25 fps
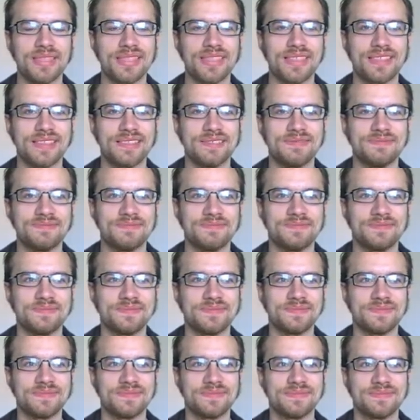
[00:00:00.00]

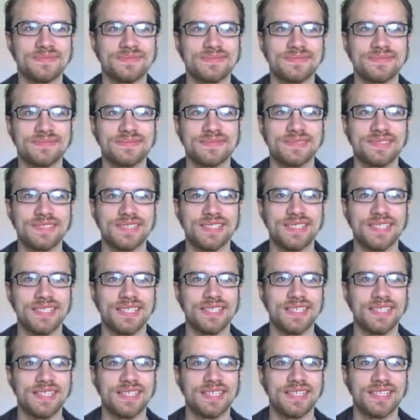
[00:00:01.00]

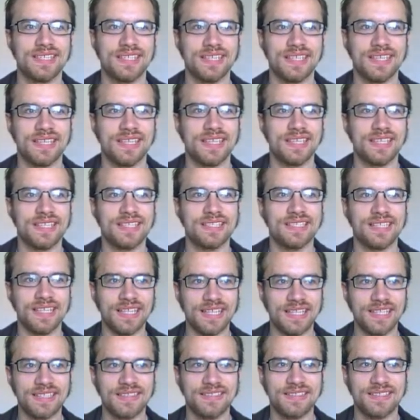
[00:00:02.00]

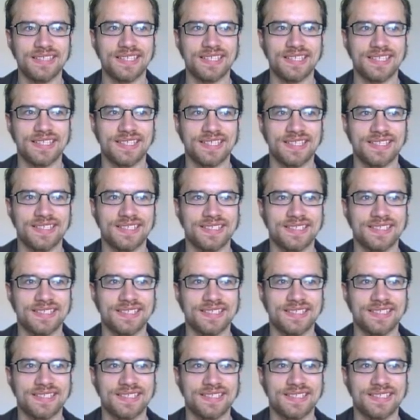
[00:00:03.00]
No one is speaking in this clip.